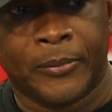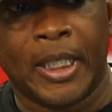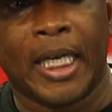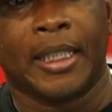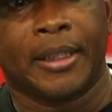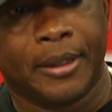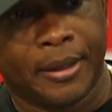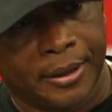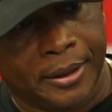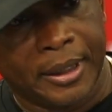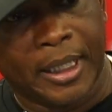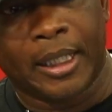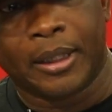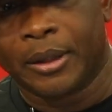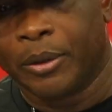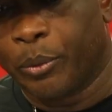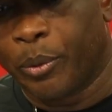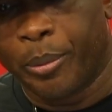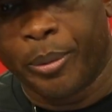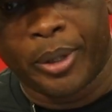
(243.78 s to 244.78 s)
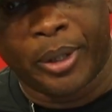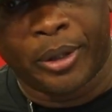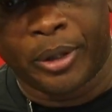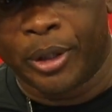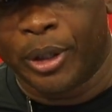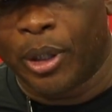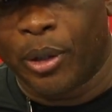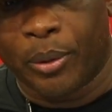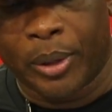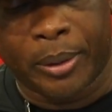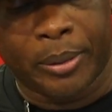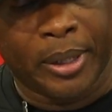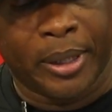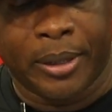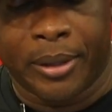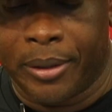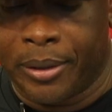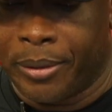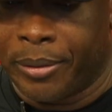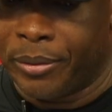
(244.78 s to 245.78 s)
Yes. You know,
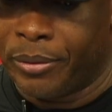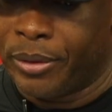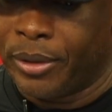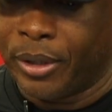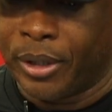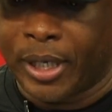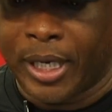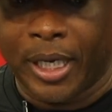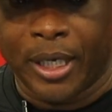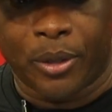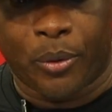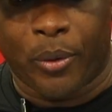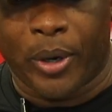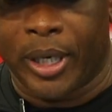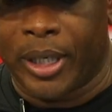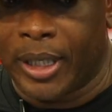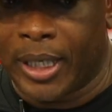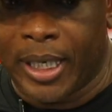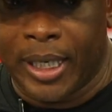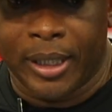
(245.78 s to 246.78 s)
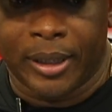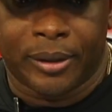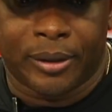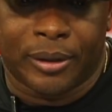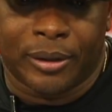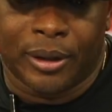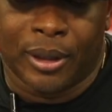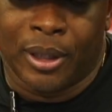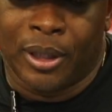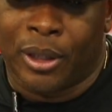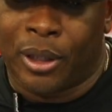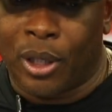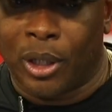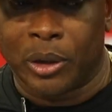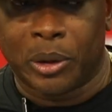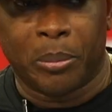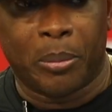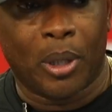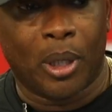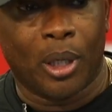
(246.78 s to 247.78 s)
and to the kid credit, kid
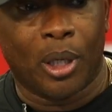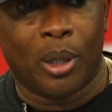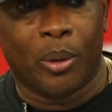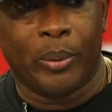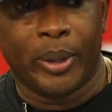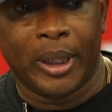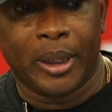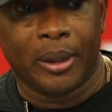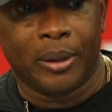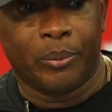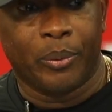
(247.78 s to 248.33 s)
caught the ball all week.